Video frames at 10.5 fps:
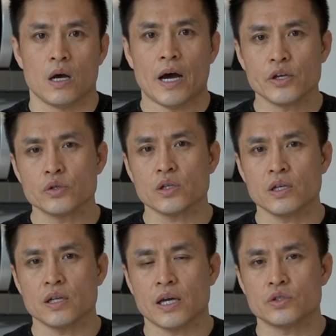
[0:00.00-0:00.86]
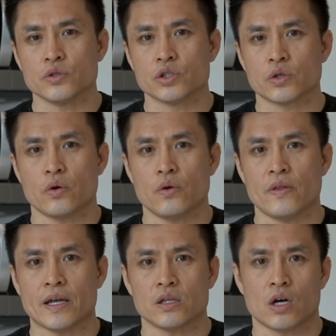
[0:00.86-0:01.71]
I usually like to ensure that the